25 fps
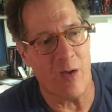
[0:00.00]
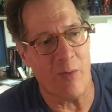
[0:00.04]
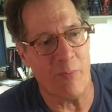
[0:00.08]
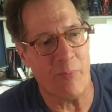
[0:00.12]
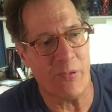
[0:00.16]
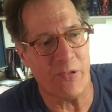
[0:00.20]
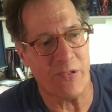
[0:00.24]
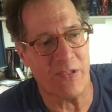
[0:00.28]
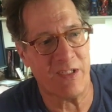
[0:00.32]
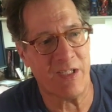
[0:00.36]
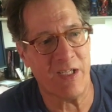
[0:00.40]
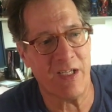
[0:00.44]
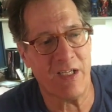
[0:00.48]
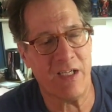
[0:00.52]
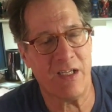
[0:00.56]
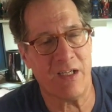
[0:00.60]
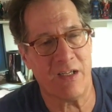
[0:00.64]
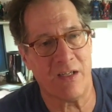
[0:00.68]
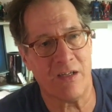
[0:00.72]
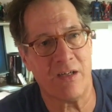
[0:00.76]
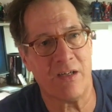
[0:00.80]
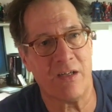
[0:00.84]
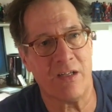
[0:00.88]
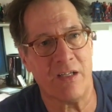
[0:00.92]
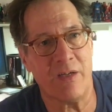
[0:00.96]

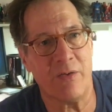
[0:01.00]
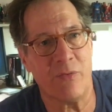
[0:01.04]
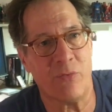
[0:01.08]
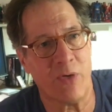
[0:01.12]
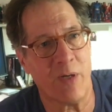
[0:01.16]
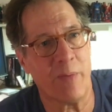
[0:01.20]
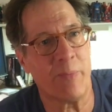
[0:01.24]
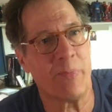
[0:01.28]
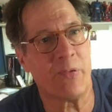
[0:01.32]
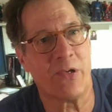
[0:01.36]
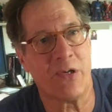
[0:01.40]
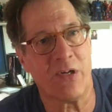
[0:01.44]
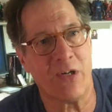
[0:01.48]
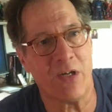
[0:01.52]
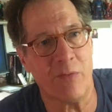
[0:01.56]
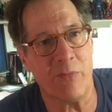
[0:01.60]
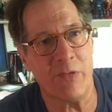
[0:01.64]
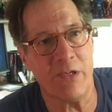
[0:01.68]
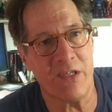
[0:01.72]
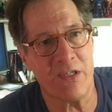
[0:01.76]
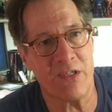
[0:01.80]
Particularly Rip Kirby,